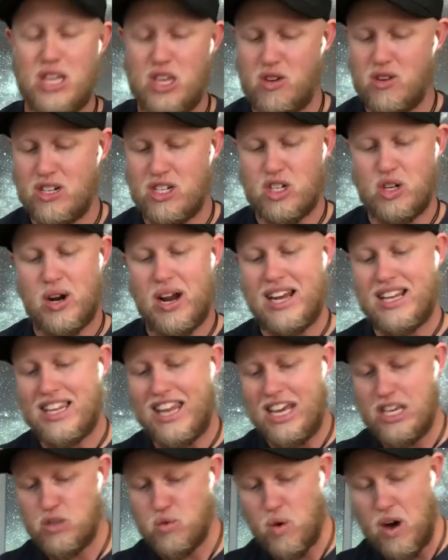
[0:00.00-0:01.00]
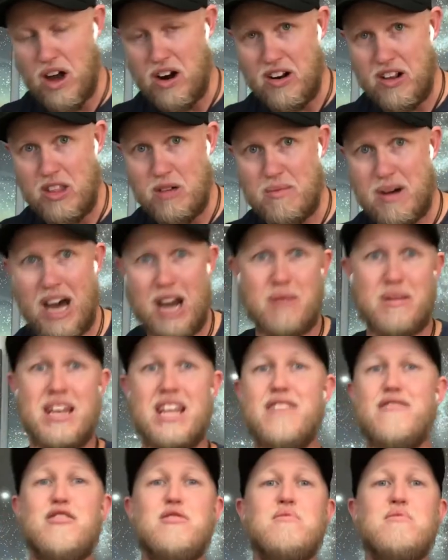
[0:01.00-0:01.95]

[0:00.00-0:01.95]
You can try less water on the bottom and even